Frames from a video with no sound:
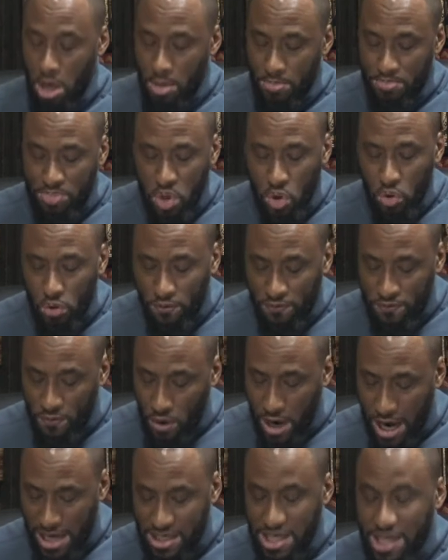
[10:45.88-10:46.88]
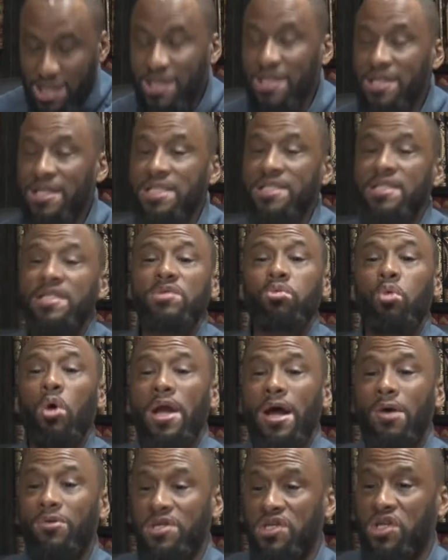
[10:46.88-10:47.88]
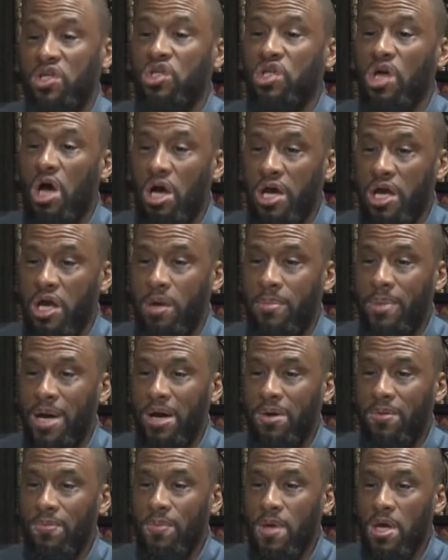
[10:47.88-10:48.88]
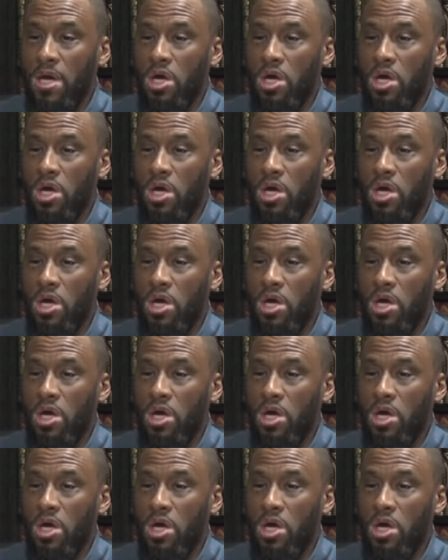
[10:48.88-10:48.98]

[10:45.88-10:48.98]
Beautiful hadith, and this is what I was just talking about.